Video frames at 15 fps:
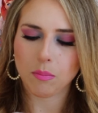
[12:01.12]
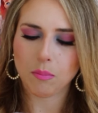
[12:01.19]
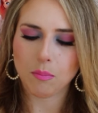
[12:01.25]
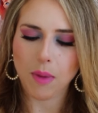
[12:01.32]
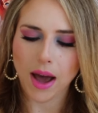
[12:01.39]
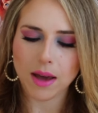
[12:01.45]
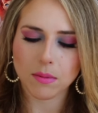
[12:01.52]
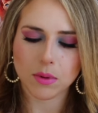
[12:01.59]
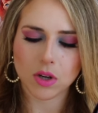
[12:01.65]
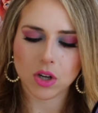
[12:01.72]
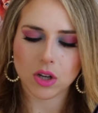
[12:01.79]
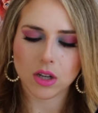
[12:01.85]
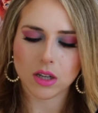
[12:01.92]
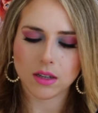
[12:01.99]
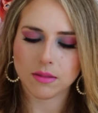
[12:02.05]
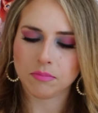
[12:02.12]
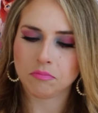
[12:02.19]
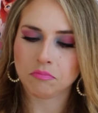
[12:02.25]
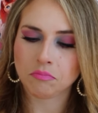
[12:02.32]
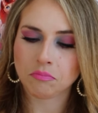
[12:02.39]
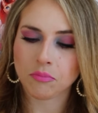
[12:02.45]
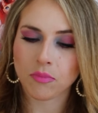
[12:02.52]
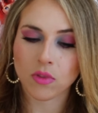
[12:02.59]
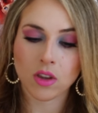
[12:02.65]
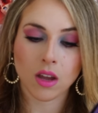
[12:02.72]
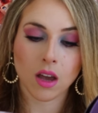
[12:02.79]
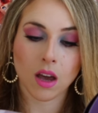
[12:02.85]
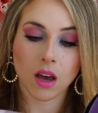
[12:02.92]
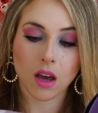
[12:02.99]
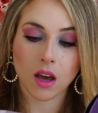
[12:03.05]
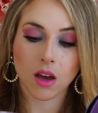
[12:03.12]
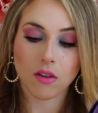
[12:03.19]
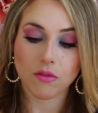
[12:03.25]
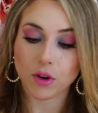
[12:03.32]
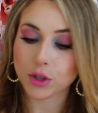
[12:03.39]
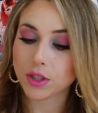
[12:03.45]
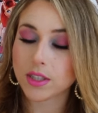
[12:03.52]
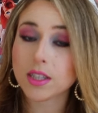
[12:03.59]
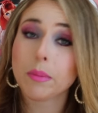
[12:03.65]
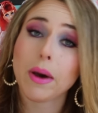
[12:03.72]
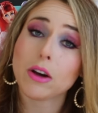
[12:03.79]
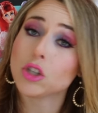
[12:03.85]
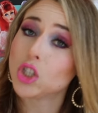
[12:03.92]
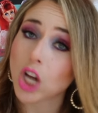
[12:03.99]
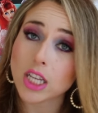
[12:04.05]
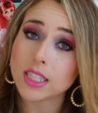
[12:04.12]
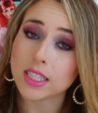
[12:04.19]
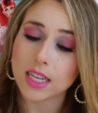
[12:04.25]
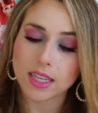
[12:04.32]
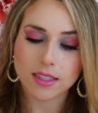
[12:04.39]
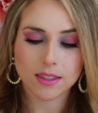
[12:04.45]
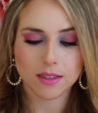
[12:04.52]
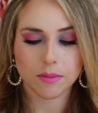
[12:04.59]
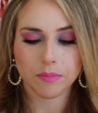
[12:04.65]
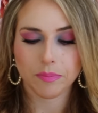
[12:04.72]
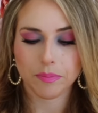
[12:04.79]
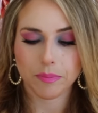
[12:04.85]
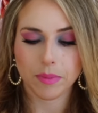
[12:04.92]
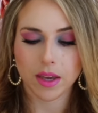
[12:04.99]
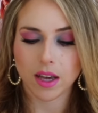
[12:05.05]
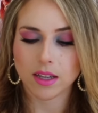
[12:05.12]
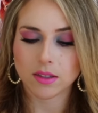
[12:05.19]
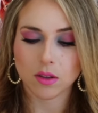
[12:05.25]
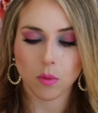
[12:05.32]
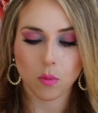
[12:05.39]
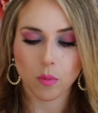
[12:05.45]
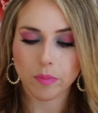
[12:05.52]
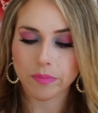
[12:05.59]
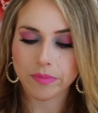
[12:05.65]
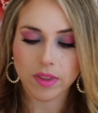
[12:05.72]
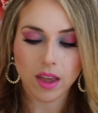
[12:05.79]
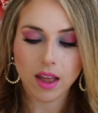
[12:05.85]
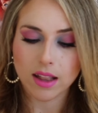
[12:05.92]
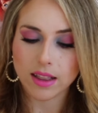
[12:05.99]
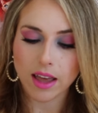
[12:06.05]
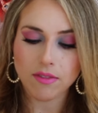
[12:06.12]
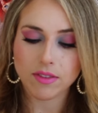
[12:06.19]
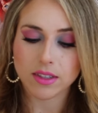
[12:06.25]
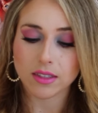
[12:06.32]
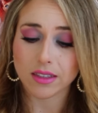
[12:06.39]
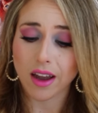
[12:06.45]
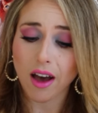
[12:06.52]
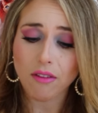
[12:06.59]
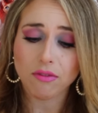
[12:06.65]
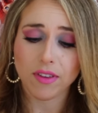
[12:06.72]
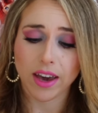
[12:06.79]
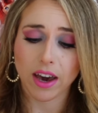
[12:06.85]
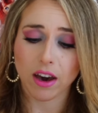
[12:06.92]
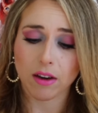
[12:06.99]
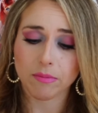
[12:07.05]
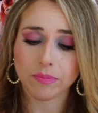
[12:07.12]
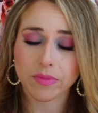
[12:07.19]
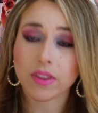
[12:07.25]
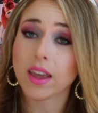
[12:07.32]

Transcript: Bible verses about justice, because life is not fair.